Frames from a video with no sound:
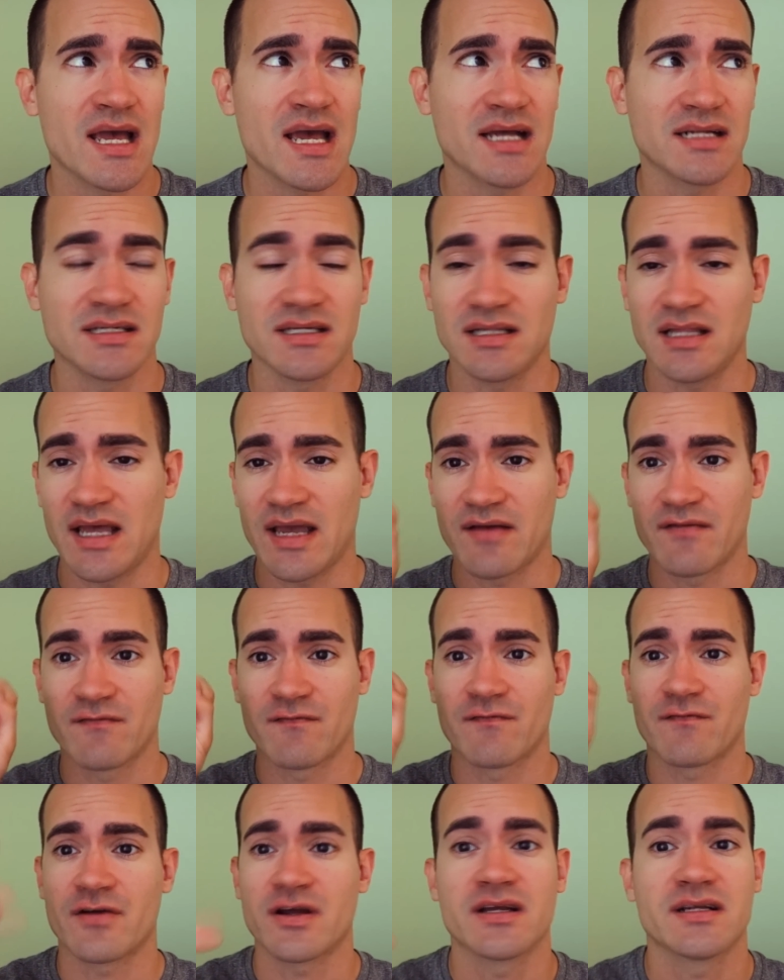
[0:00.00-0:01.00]
and it like
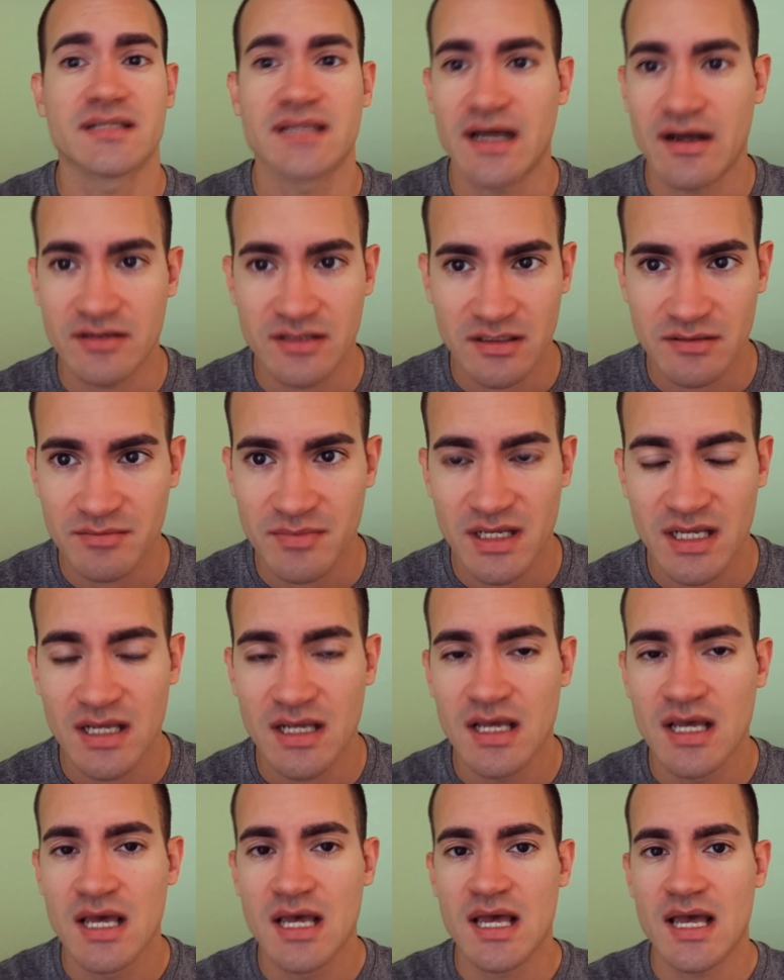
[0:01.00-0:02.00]
freaked out on
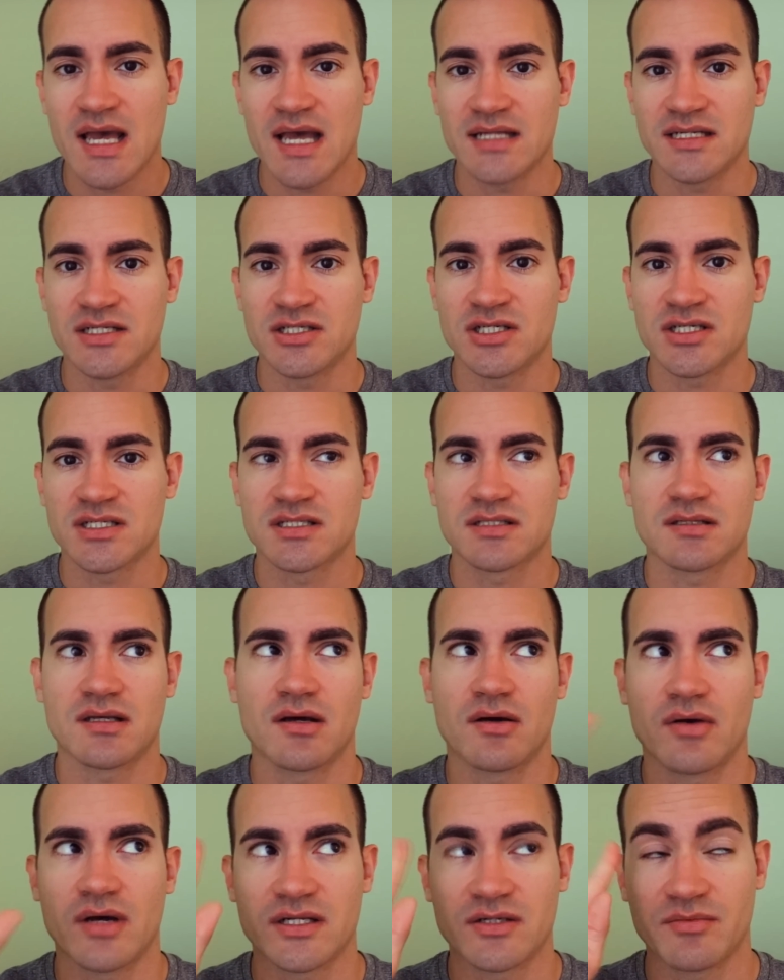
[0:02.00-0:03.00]
me, and it just,
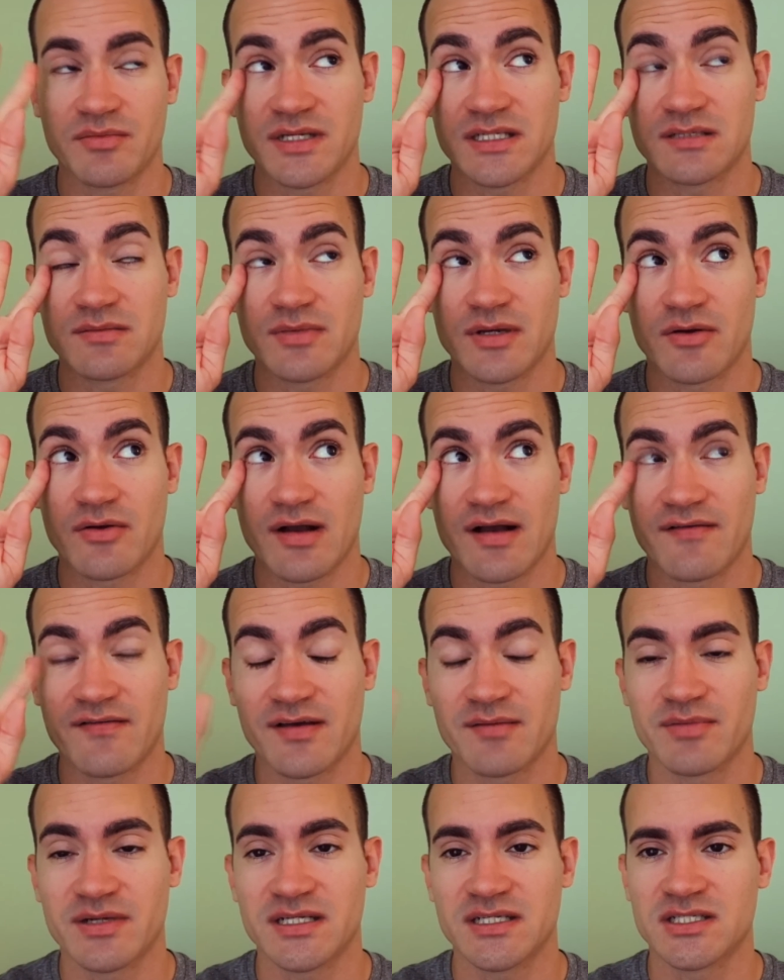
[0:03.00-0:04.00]
oh, I don't mean to be
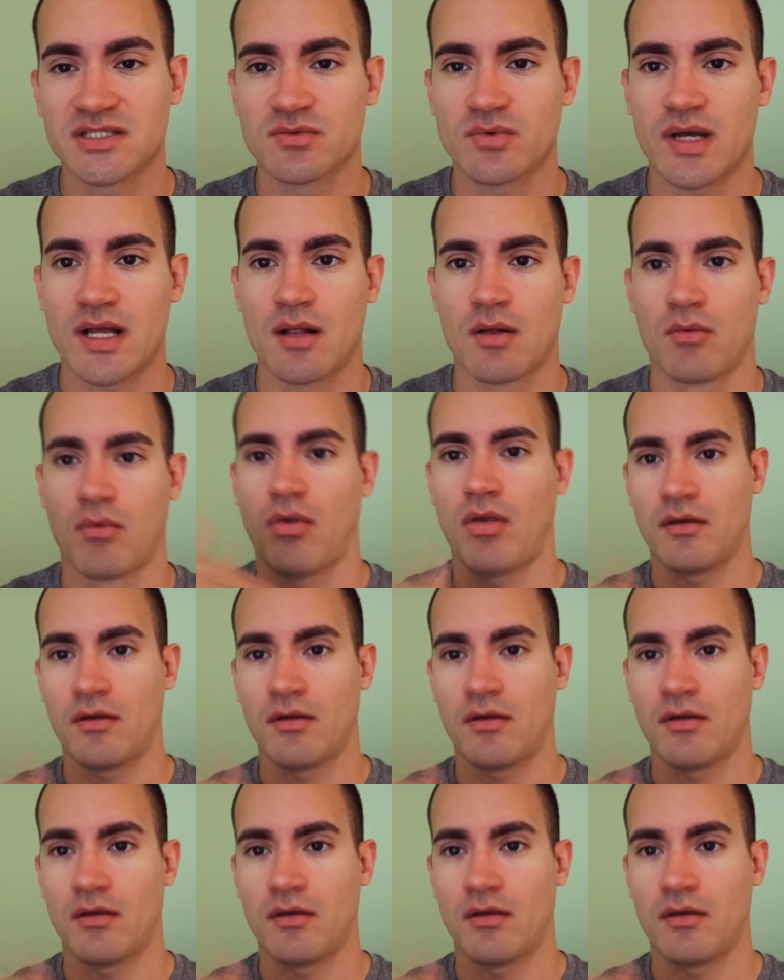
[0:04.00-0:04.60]
graphic, but it just went,